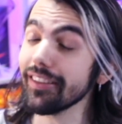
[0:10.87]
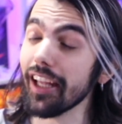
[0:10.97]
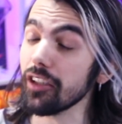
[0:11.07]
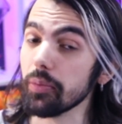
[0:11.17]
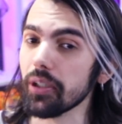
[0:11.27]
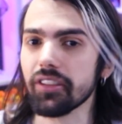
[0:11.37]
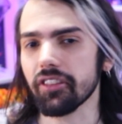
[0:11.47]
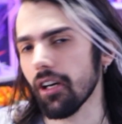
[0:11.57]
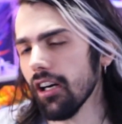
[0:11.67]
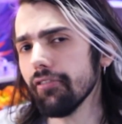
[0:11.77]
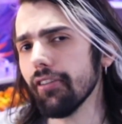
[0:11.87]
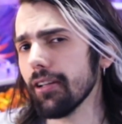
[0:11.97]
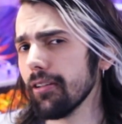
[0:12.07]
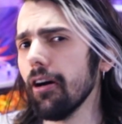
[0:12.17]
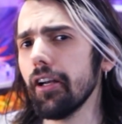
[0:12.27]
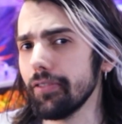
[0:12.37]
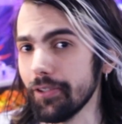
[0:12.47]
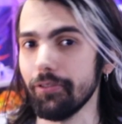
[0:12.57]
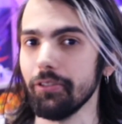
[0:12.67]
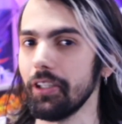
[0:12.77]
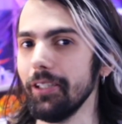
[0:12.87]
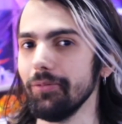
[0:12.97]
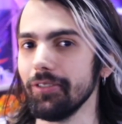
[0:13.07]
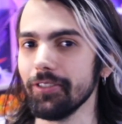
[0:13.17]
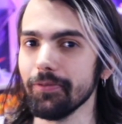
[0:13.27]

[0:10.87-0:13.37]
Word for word: aspects of a lot of different games.